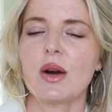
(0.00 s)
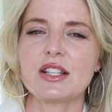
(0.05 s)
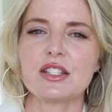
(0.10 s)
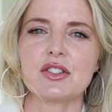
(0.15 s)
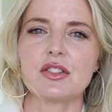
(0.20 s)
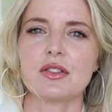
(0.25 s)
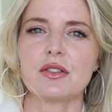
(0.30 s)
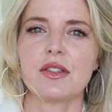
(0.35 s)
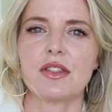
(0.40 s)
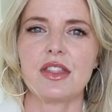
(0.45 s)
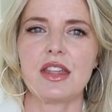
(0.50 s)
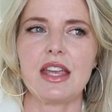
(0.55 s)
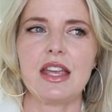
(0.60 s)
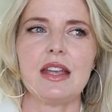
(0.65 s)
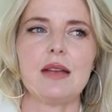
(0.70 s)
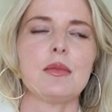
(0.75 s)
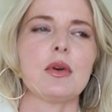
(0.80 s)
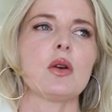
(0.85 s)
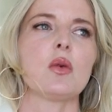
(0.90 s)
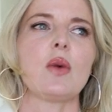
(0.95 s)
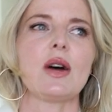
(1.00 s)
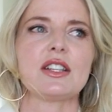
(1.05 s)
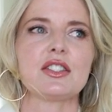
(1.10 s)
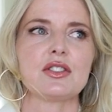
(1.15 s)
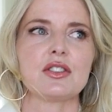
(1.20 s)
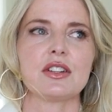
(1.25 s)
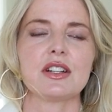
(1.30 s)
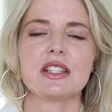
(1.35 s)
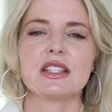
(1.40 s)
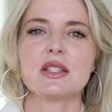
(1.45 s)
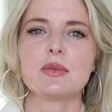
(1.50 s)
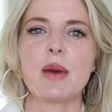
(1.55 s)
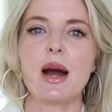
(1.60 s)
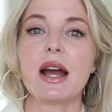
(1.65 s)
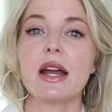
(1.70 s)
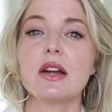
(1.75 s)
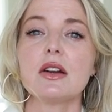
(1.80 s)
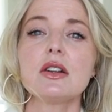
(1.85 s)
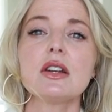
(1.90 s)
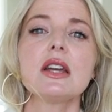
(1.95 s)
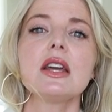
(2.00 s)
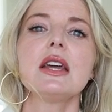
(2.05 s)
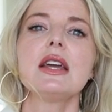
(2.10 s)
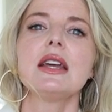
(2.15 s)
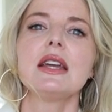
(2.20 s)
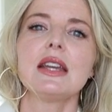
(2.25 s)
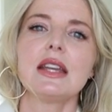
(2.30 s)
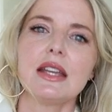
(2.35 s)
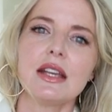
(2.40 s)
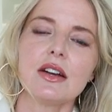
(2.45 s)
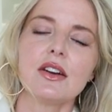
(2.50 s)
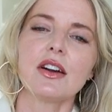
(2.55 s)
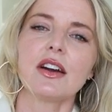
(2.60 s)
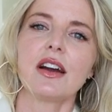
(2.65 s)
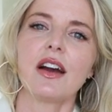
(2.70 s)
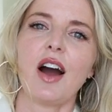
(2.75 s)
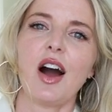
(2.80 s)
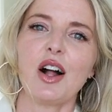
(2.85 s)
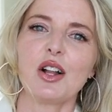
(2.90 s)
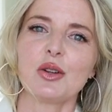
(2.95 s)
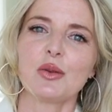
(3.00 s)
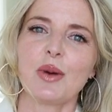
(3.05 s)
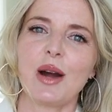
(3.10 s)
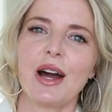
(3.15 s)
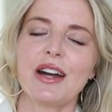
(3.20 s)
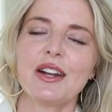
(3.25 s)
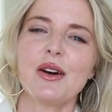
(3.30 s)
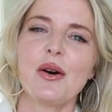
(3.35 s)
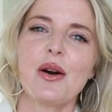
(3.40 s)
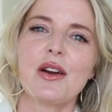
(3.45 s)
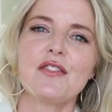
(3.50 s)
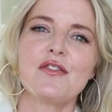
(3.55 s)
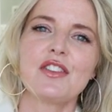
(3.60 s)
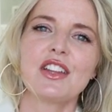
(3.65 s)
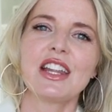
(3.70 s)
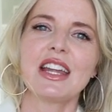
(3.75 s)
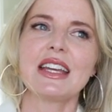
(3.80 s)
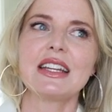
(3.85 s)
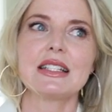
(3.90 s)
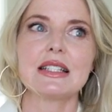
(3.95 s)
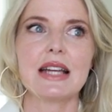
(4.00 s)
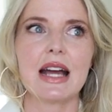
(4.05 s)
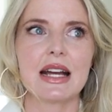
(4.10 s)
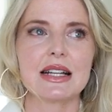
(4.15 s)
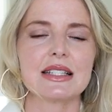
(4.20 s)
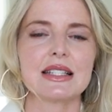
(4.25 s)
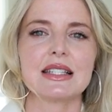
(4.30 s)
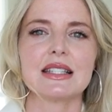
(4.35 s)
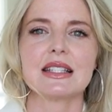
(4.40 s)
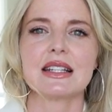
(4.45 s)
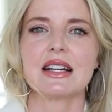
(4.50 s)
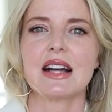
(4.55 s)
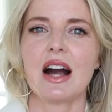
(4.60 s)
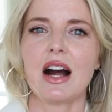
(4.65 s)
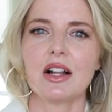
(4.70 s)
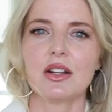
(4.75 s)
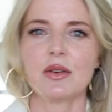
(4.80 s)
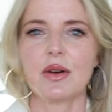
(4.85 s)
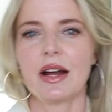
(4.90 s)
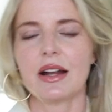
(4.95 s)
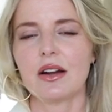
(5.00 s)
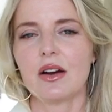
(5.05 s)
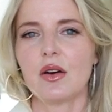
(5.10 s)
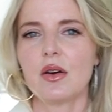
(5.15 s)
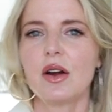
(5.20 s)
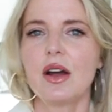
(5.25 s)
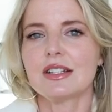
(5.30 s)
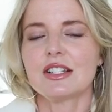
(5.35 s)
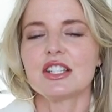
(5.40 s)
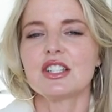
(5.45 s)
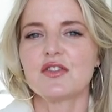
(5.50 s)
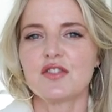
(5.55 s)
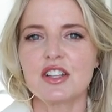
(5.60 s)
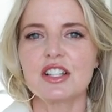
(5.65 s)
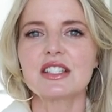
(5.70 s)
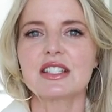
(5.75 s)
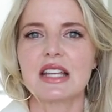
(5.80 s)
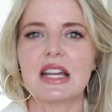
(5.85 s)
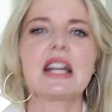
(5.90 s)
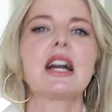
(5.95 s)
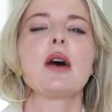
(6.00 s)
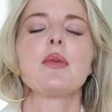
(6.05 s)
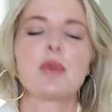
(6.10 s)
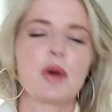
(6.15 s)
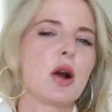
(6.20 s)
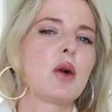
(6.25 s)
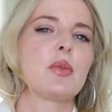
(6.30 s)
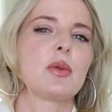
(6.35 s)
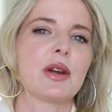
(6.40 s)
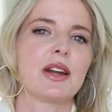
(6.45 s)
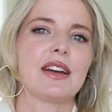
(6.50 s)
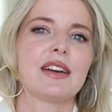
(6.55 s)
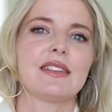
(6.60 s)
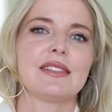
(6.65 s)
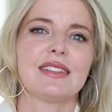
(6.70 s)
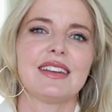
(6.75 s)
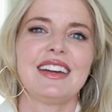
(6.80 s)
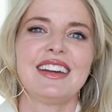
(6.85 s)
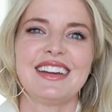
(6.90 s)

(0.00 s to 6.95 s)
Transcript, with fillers: Western theme, or Western inspired. Here in Colorado, I feel like Texas and Colorado, it just feels like appropriate.